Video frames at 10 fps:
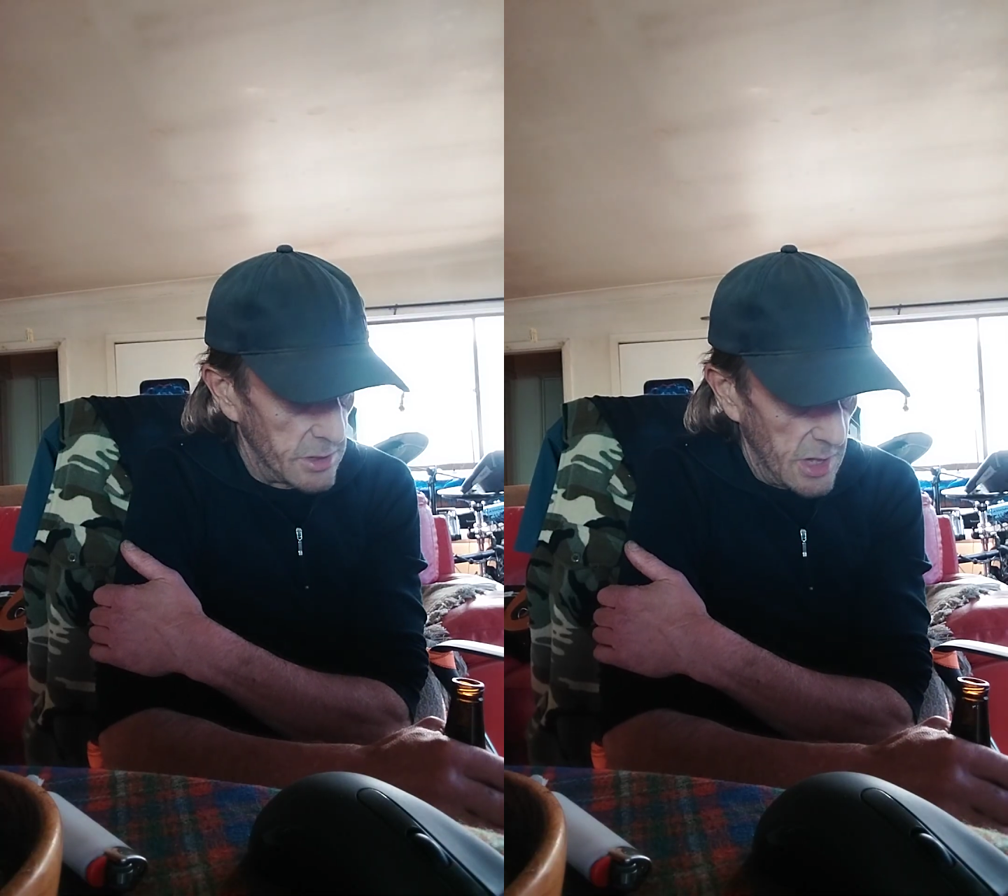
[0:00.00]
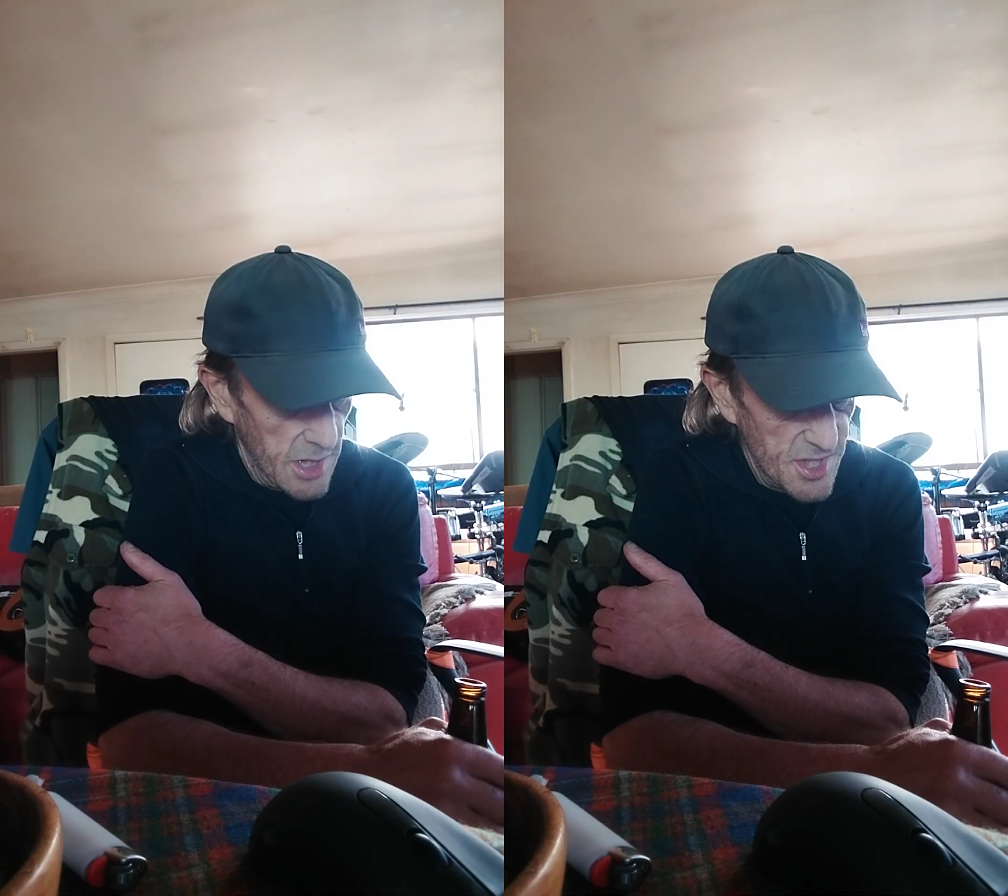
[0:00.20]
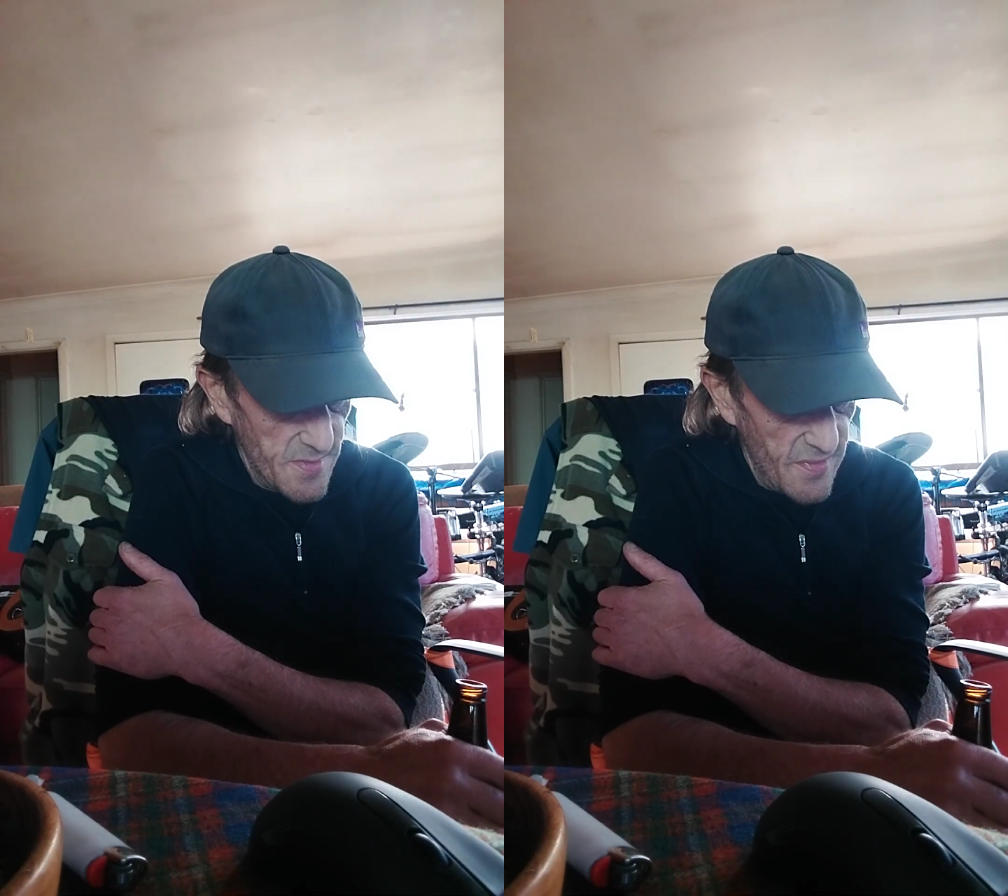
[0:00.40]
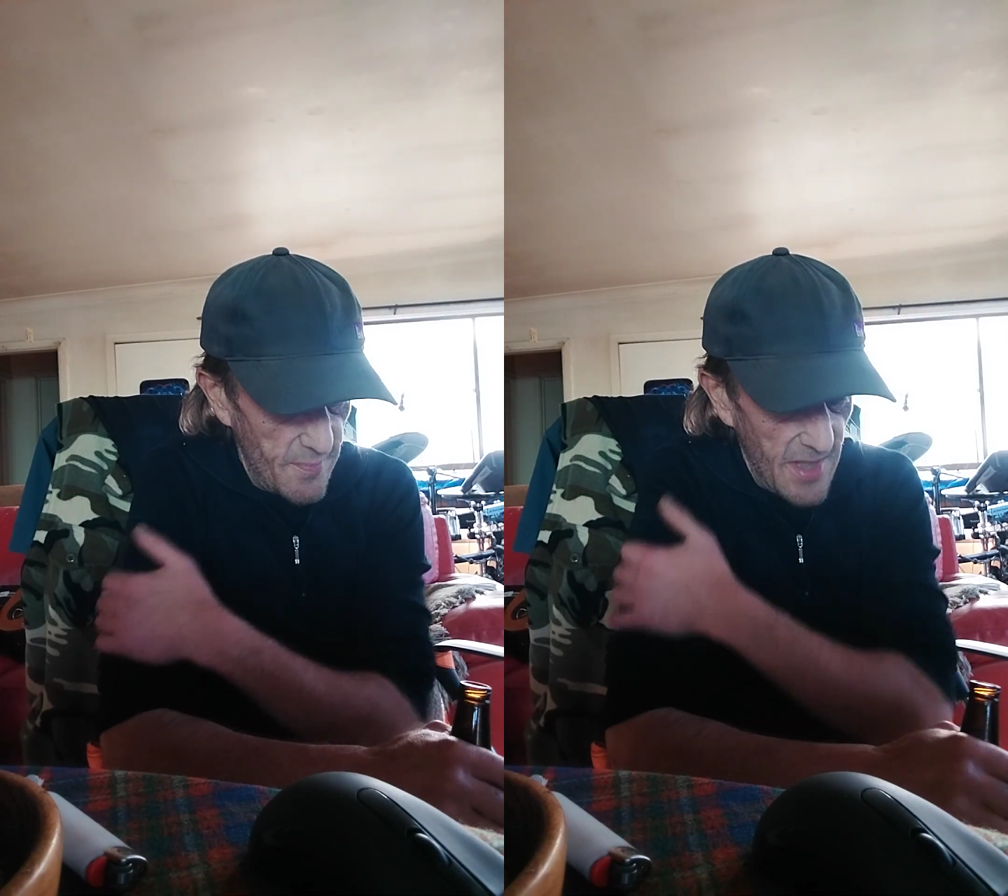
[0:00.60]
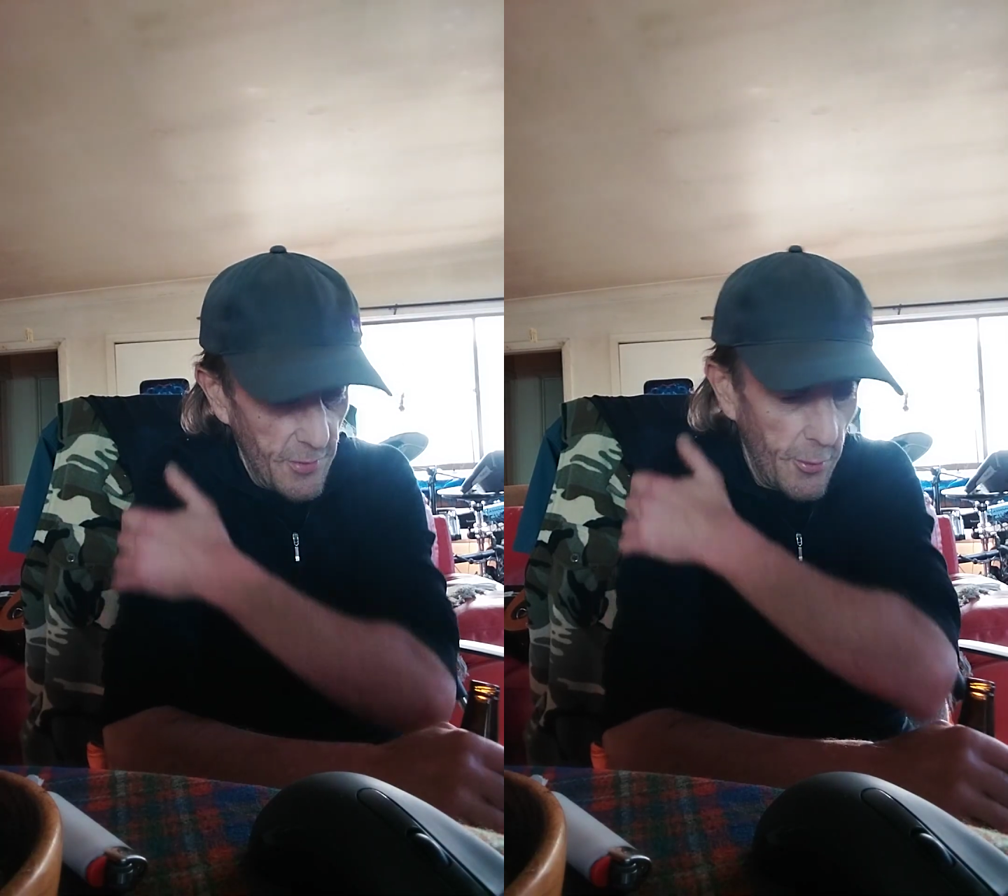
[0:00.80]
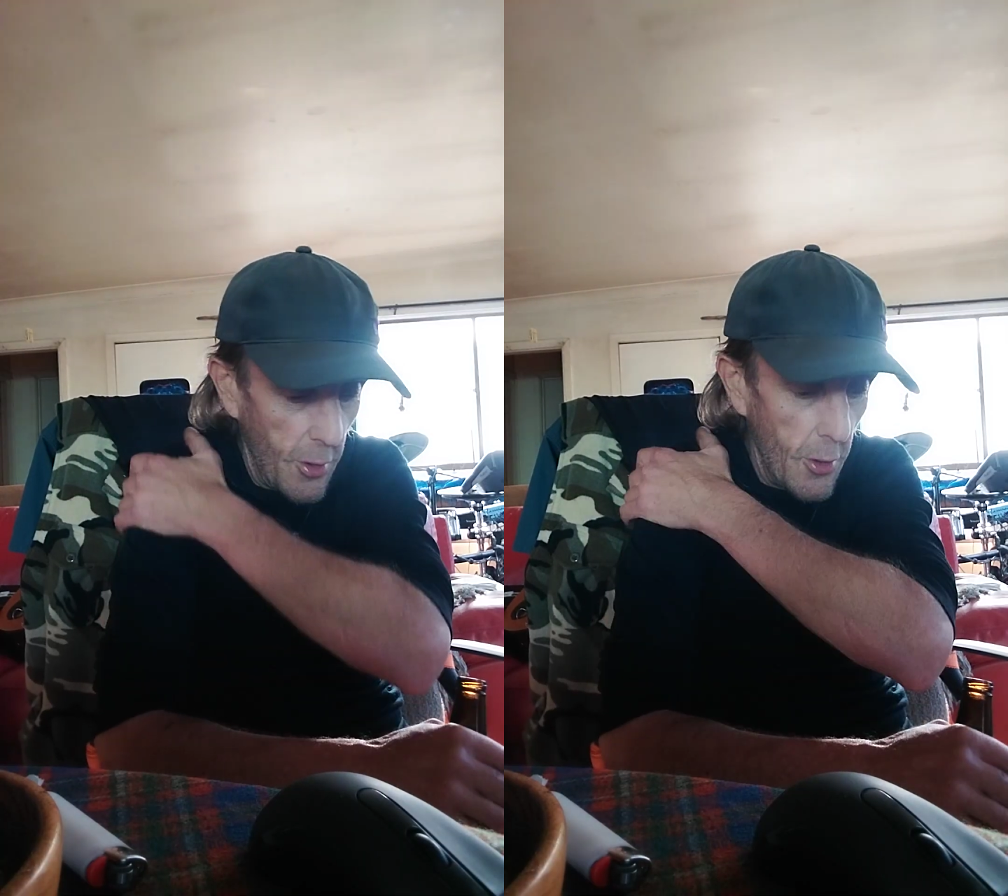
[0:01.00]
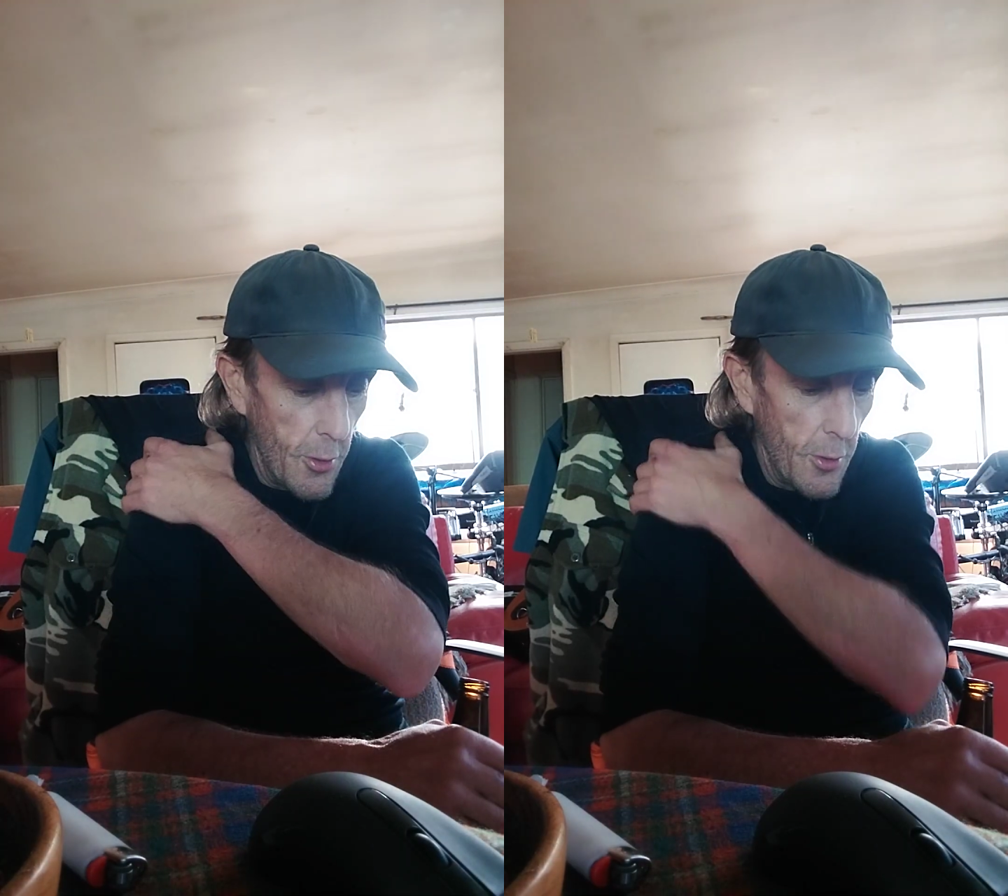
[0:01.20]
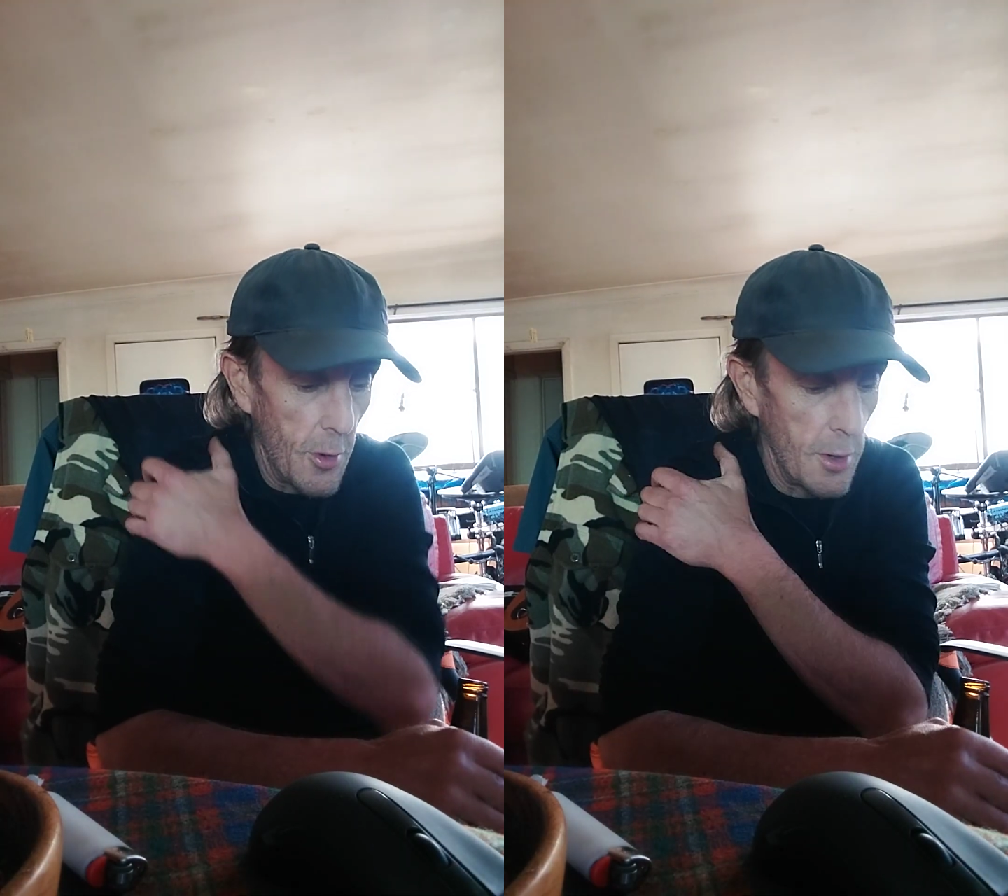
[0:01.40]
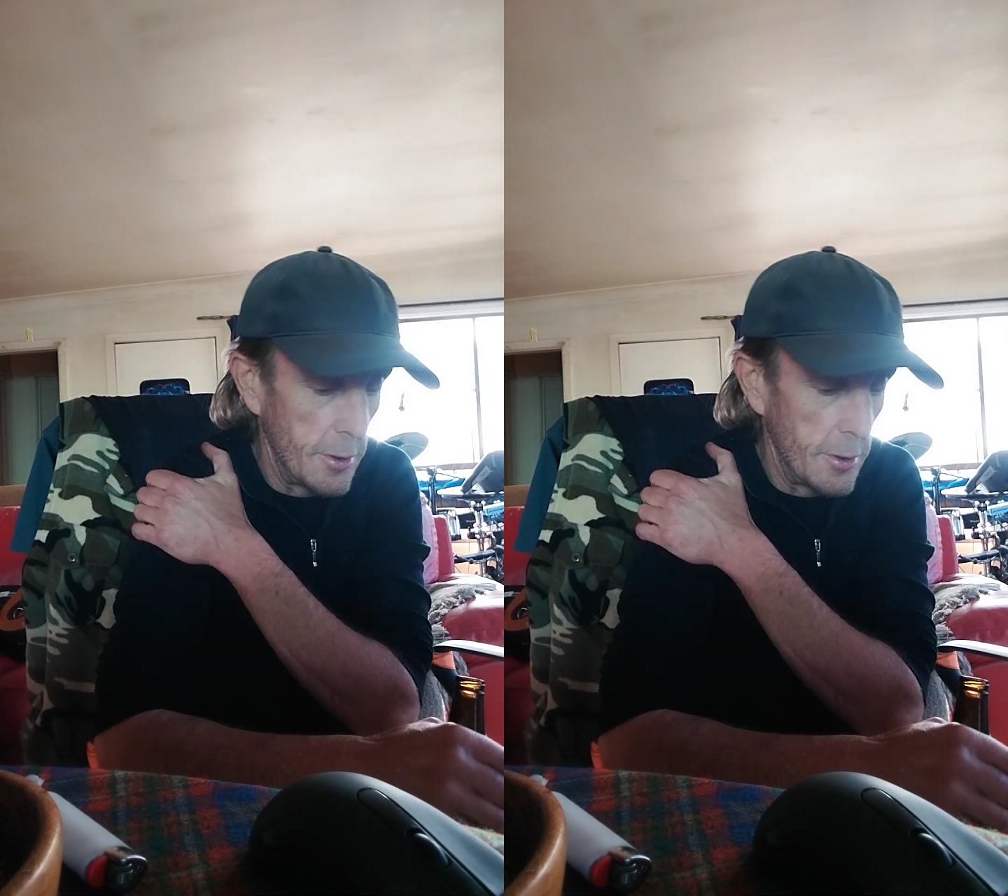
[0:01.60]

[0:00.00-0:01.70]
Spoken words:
Elizabeth Munro.